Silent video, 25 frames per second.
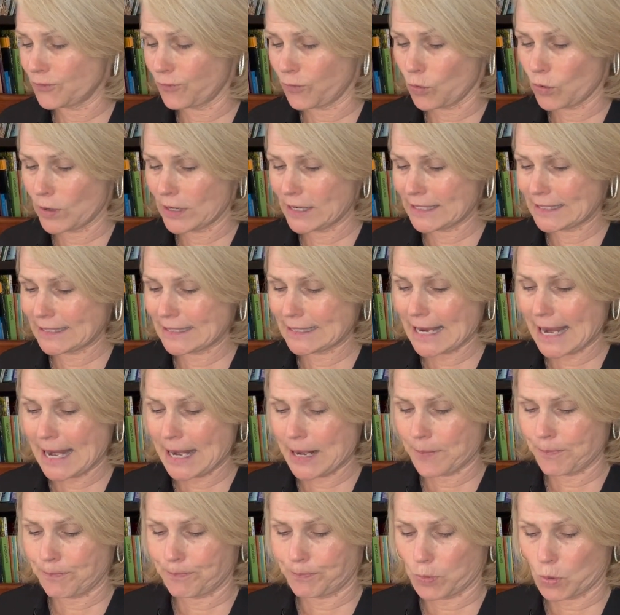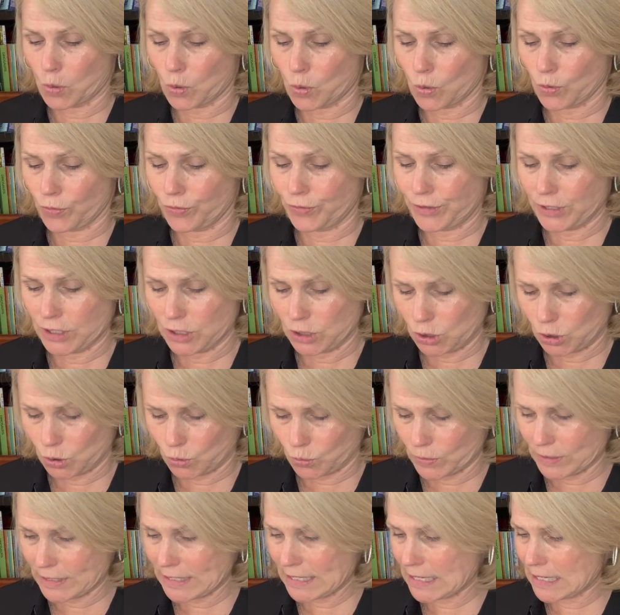For example, this
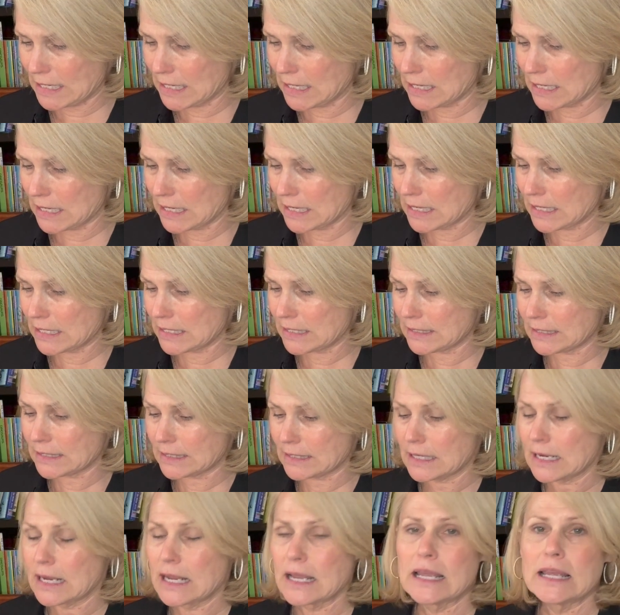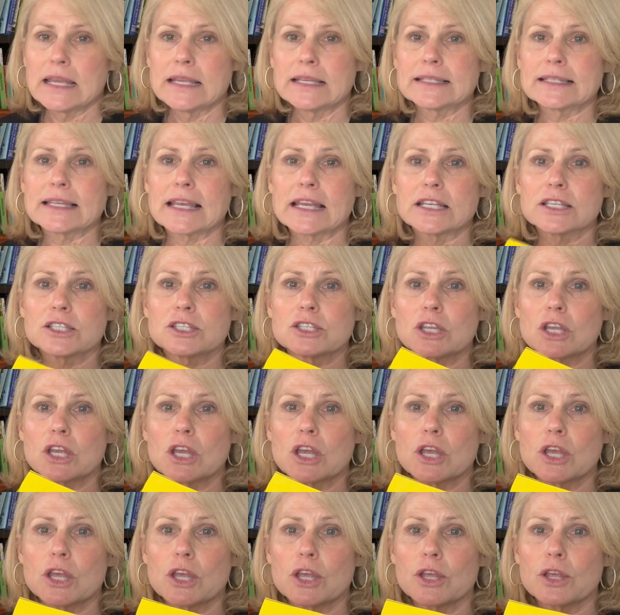one says
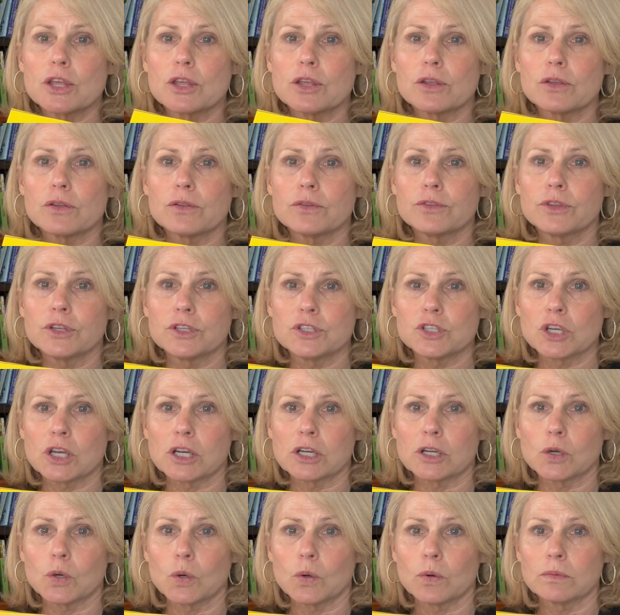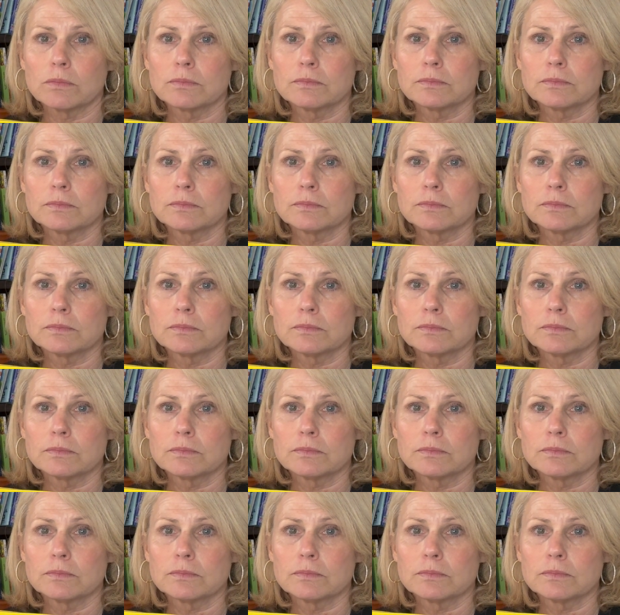the jungle.